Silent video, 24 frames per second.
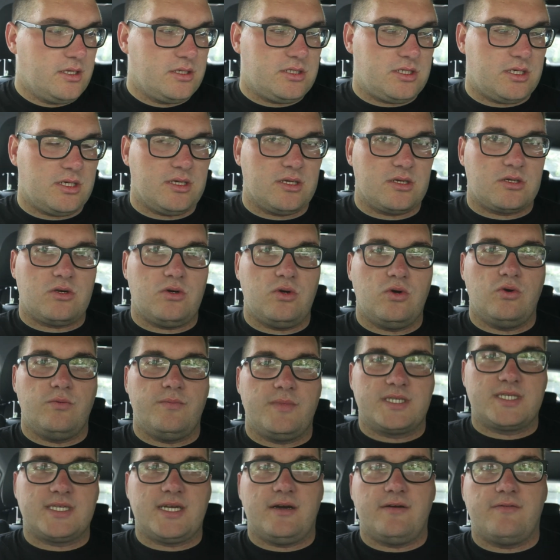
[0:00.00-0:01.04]
to cool
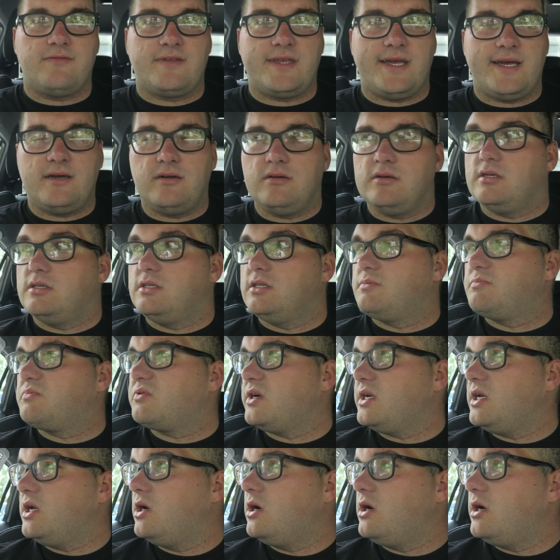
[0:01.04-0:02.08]
myself down because it's
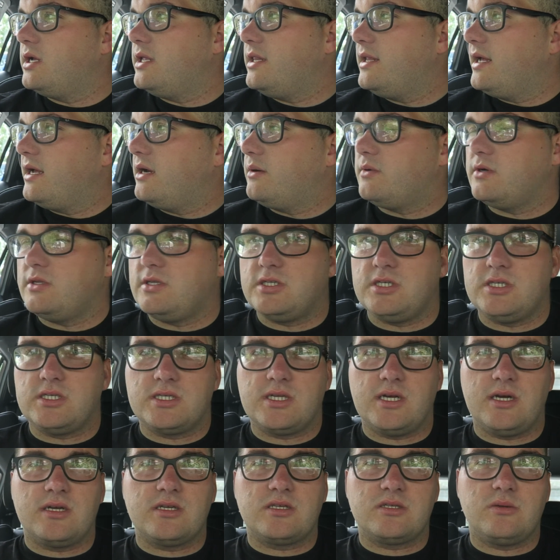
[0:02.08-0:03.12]
pretty hot in there once you
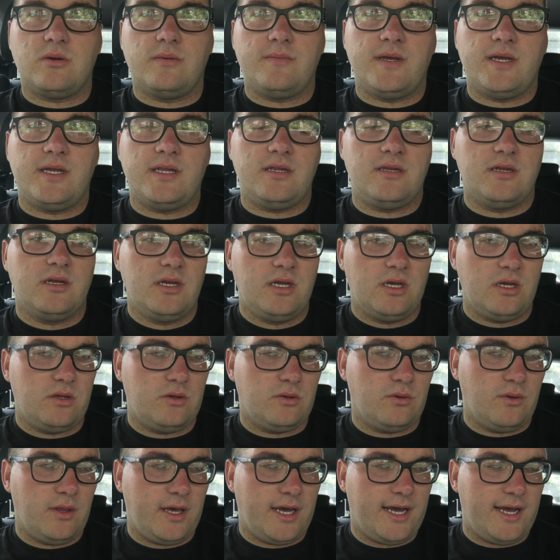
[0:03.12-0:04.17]
start swimming and
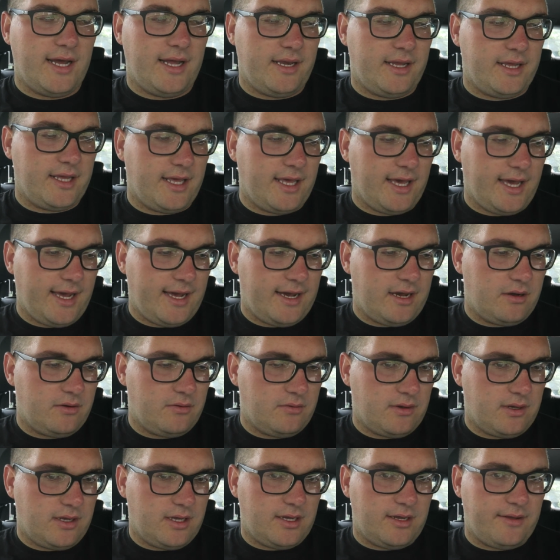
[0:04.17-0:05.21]
all that, and then get out
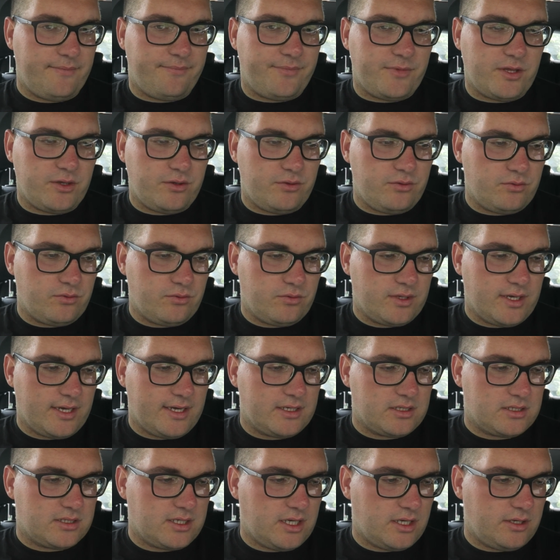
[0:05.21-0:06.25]
and all
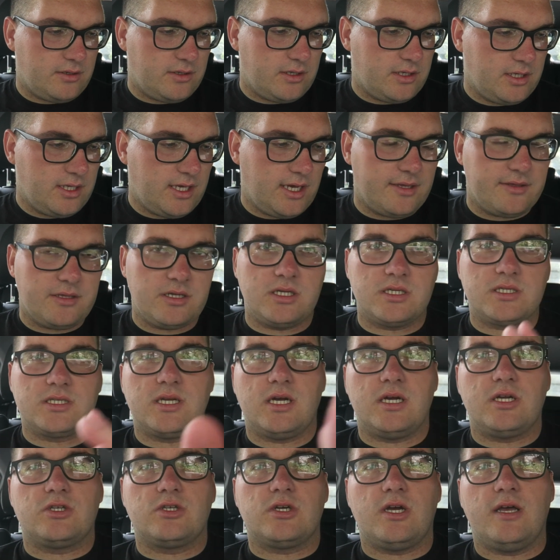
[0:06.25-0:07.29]
that. So yeah, I'm gonna
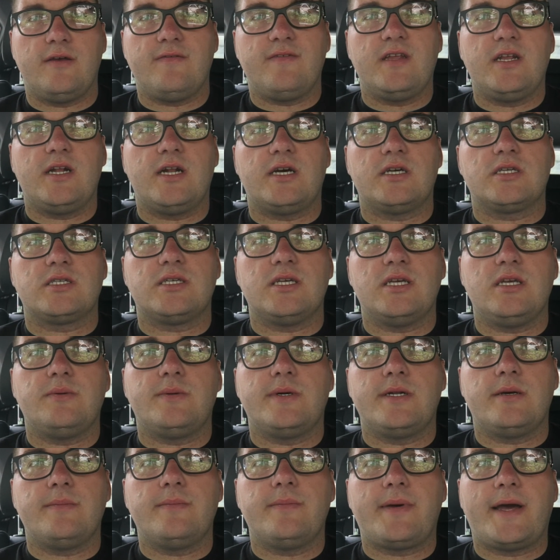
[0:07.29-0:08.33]
start driving and I'll see you
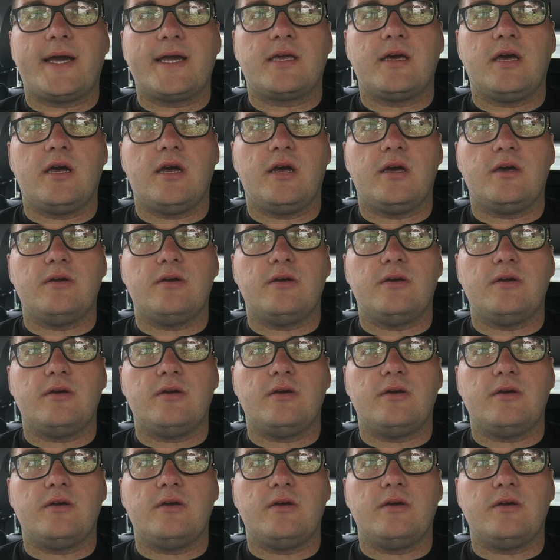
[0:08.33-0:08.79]
when I'm back at